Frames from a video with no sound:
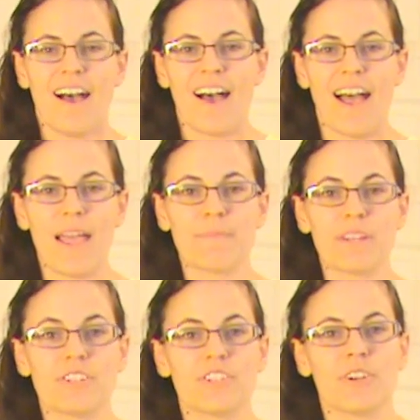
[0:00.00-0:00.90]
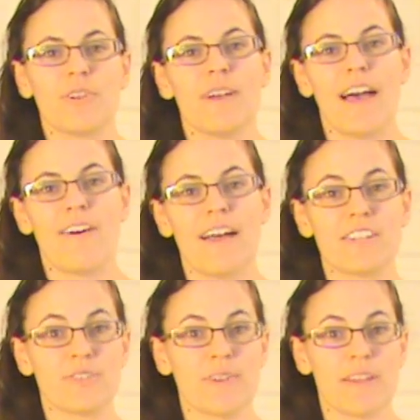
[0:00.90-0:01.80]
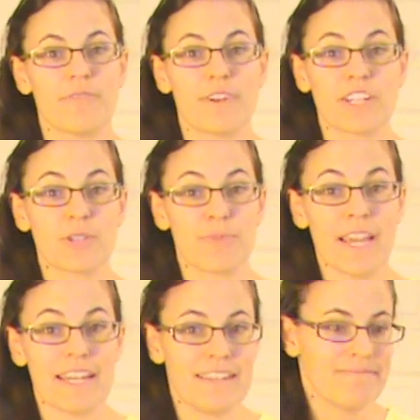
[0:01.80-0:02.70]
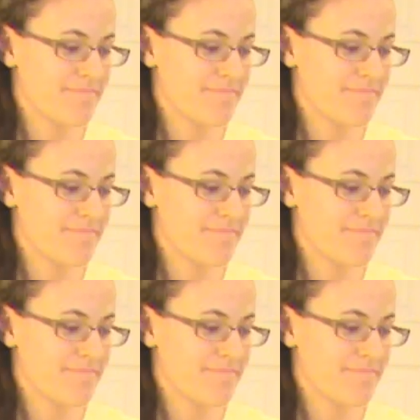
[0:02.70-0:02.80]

Hi, I'm going to show you how I do a French braid.